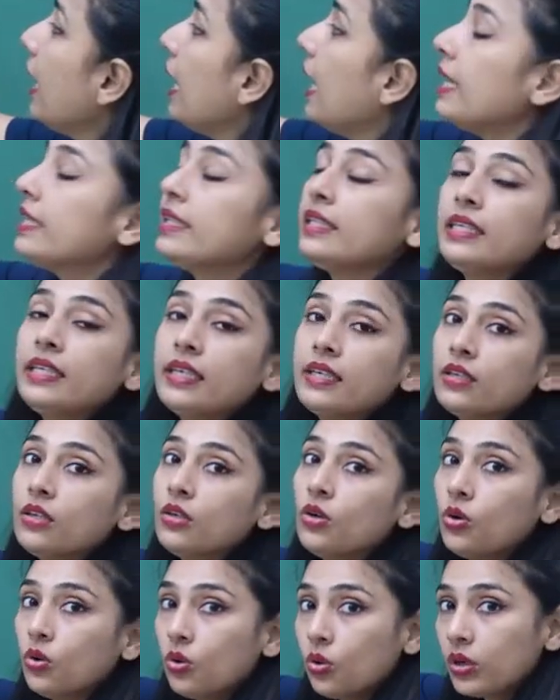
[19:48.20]
n here.
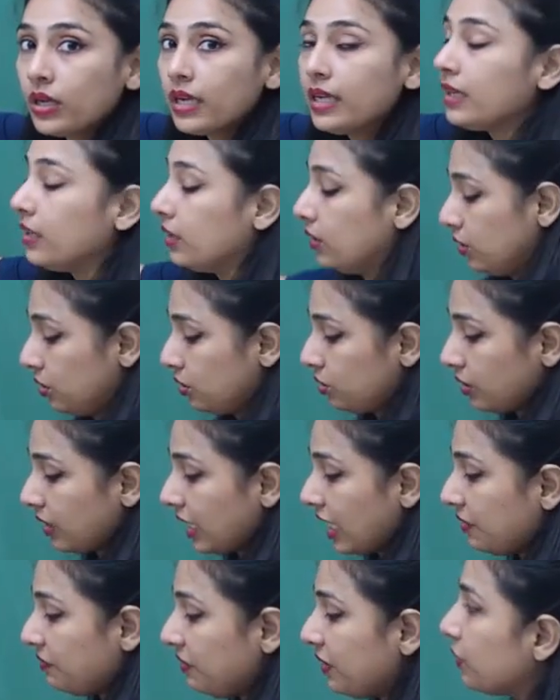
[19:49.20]
Okay, so
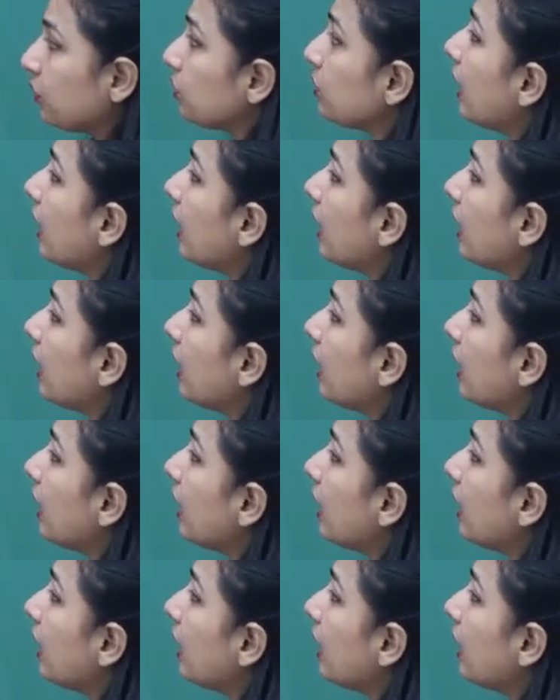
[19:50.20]
can we do